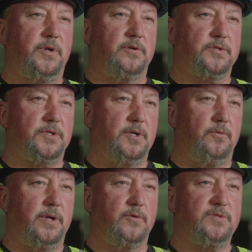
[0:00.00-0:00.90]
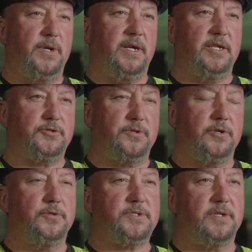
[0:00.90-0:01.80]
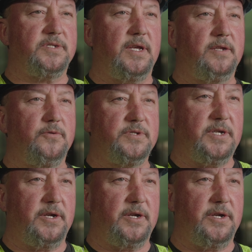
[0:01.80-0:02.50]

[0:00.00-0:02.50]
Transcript: years ago when it was being introduced to the St. Louis